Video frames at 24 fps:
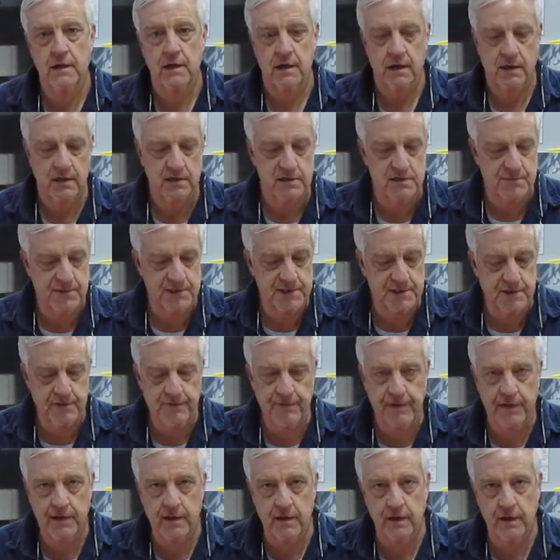
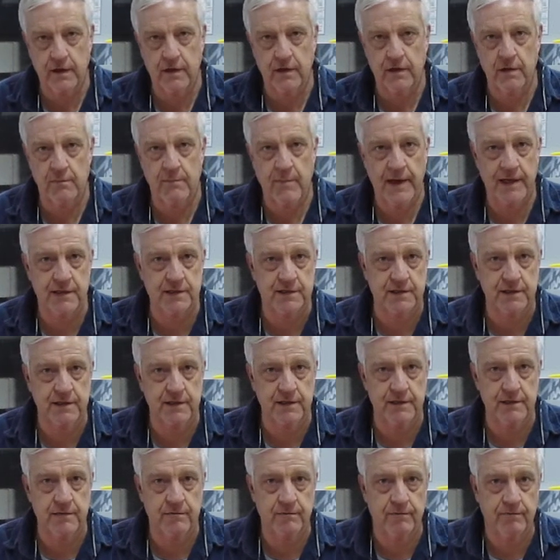specifically on
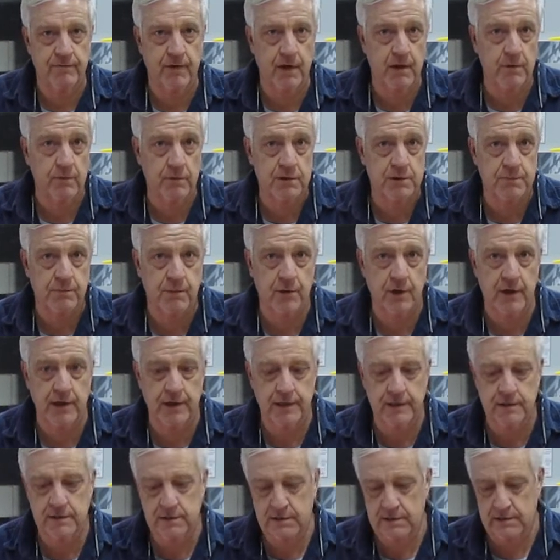magazine follower
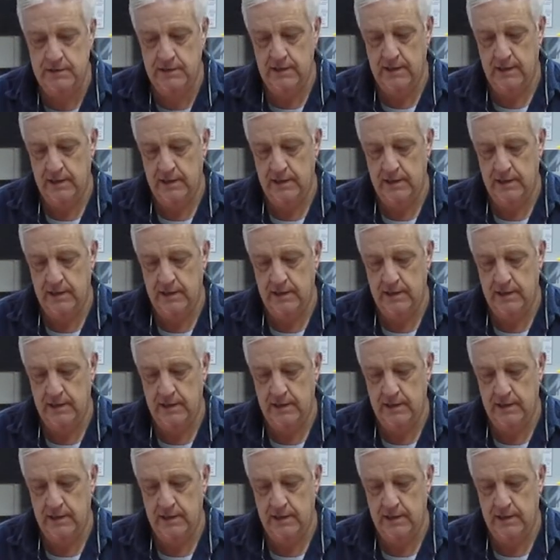springs